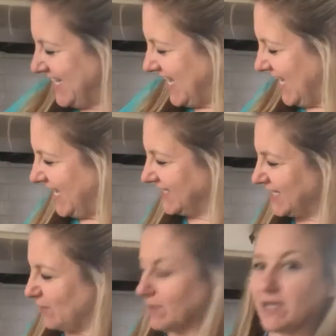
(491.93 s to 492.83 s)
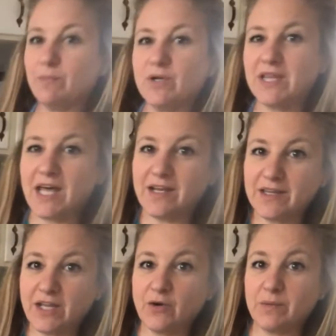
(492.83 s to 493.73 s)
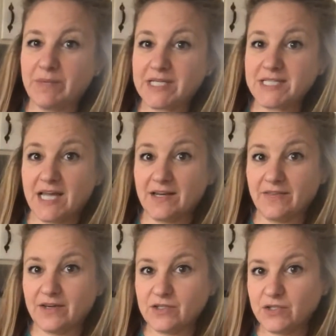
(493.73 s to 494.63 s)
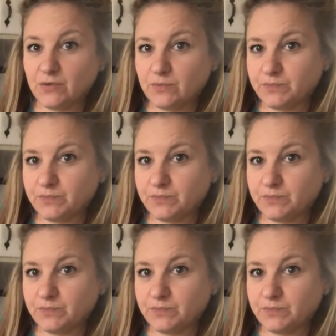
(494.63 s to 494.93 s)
And I'm going to put that on low and mix that in there too.